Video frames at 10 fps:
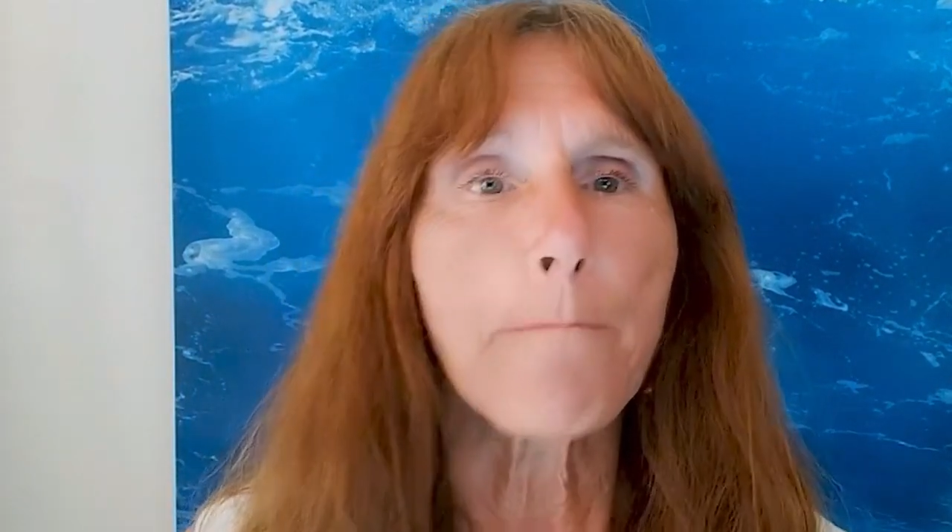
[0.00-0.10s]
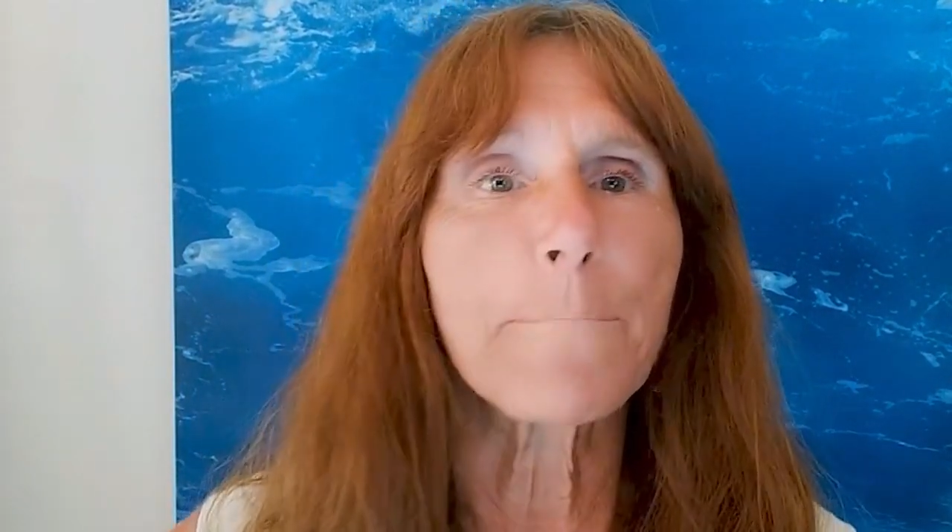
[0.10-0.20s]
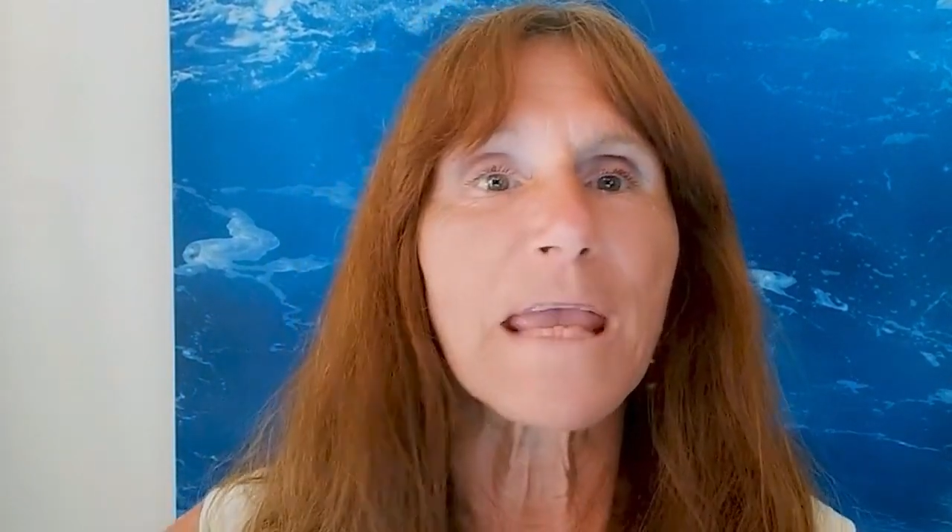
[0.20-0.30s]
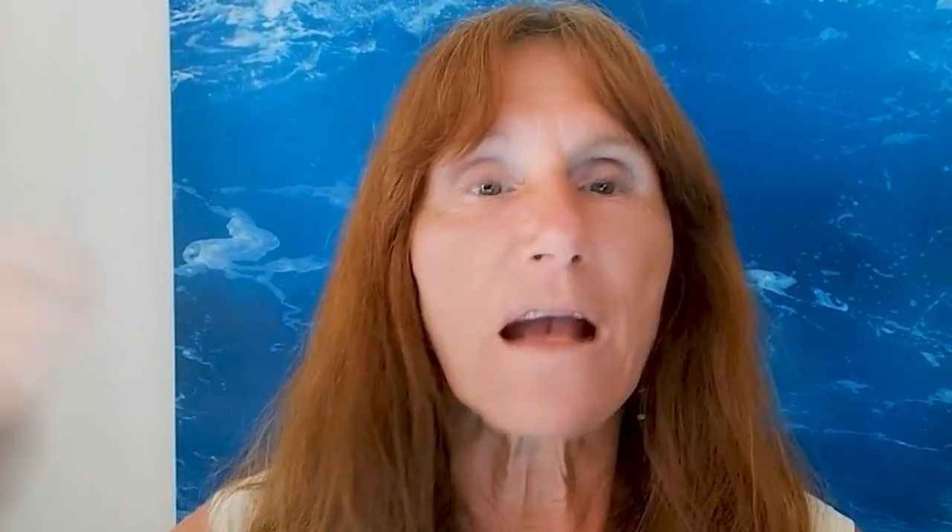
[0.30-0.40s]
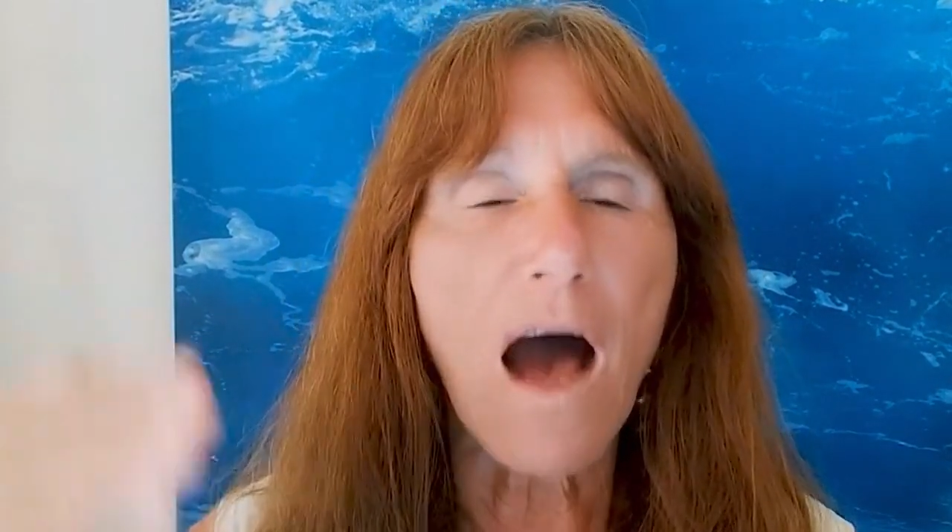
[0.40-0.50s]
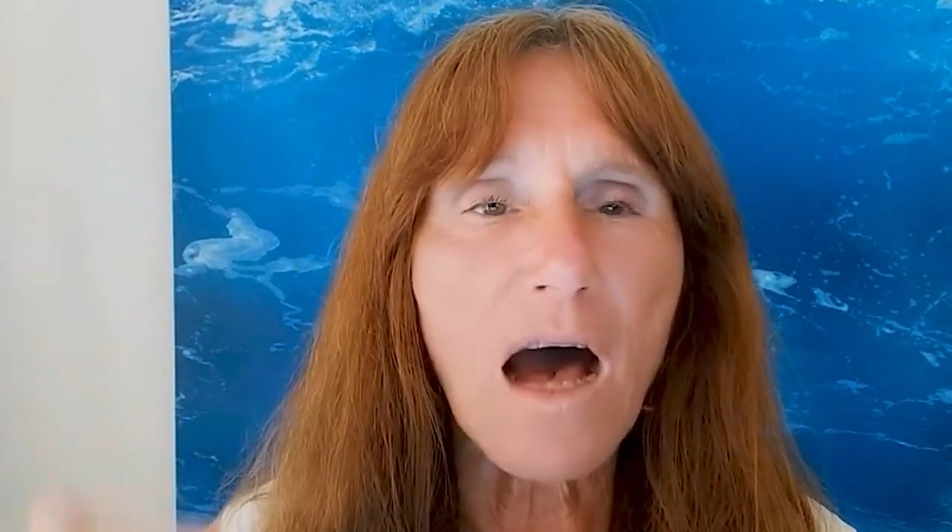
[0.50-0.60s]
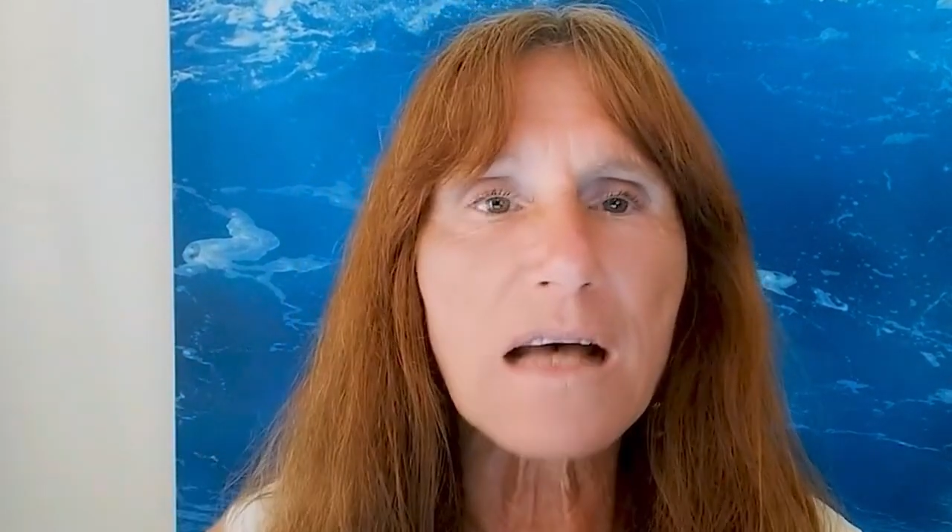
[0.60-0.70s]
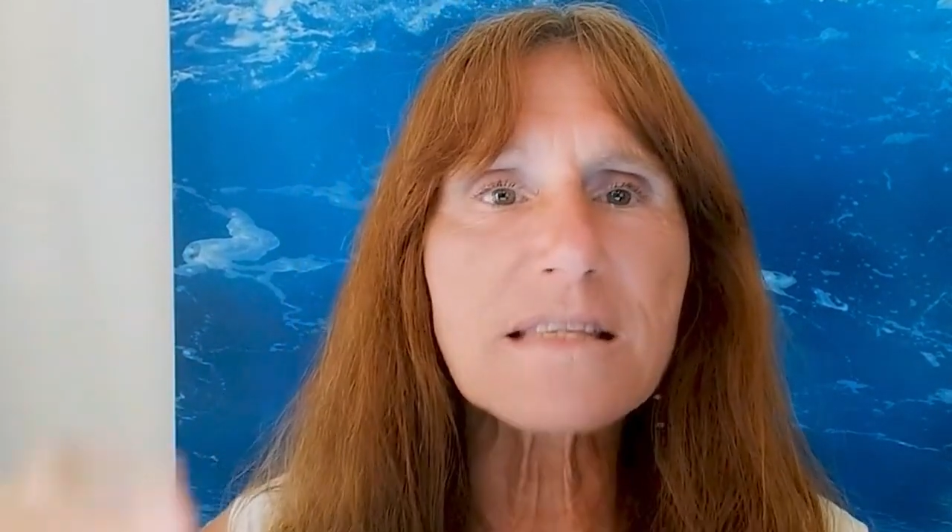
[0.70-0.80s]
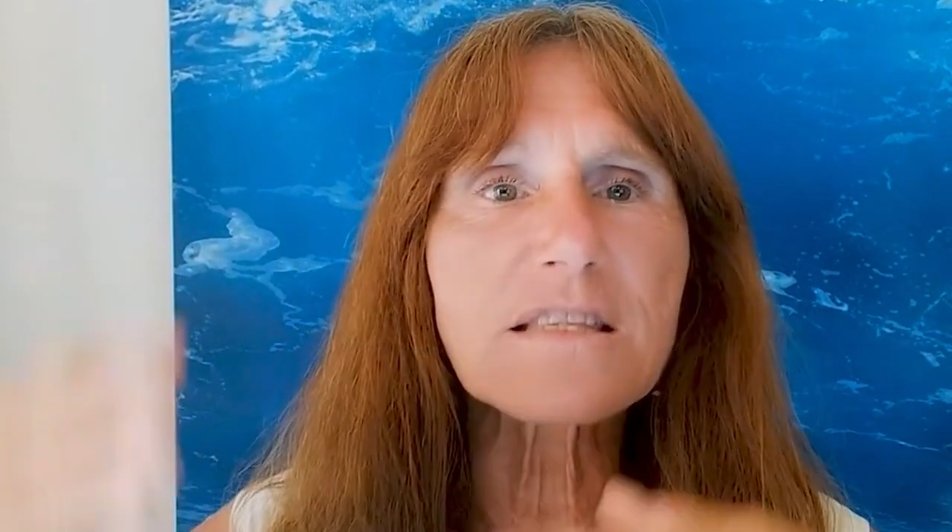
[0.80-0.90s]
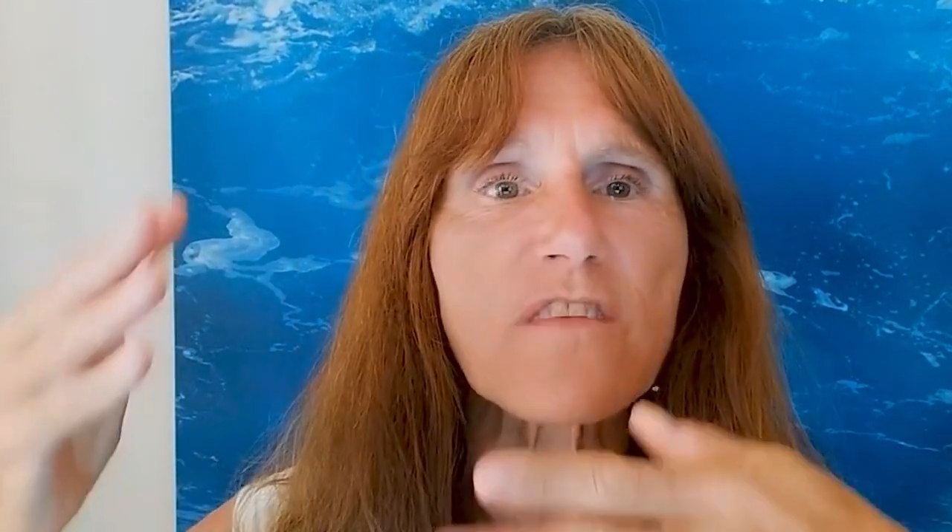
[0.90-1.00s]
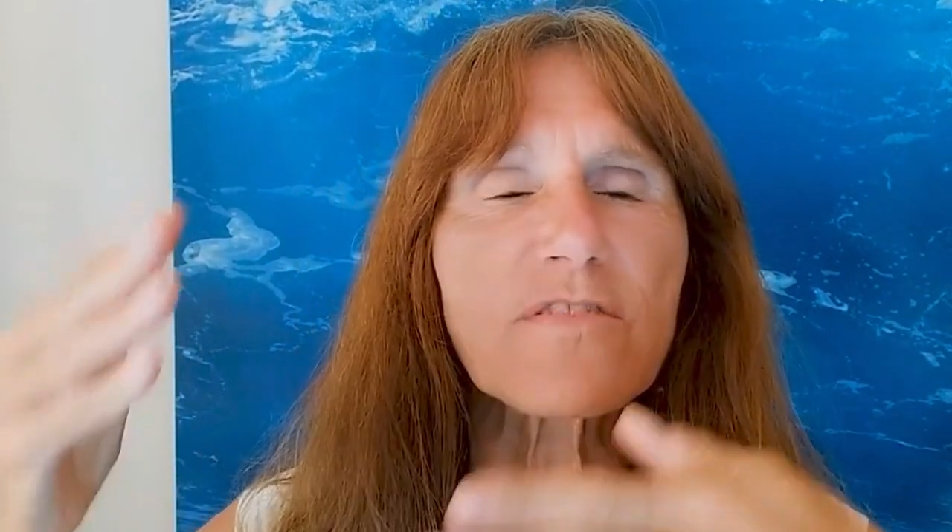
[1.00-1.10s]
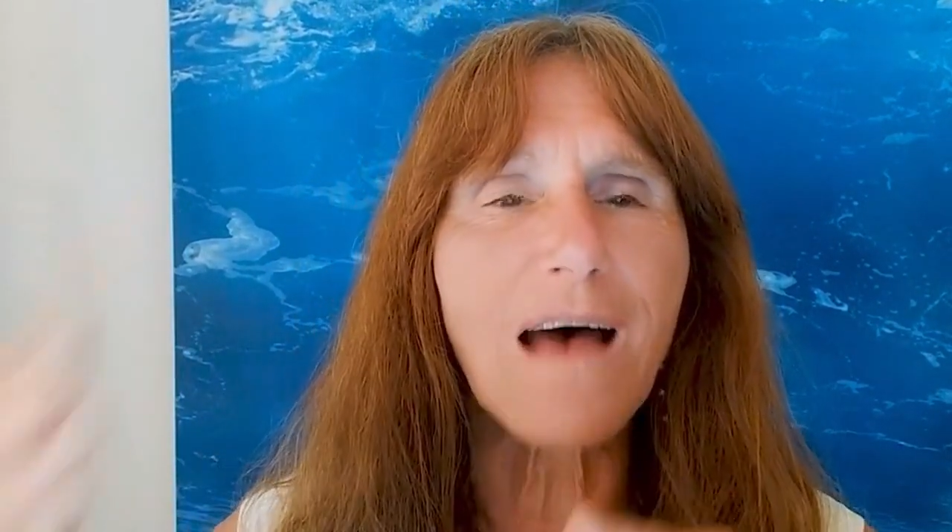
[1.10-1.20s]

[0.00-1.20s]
because the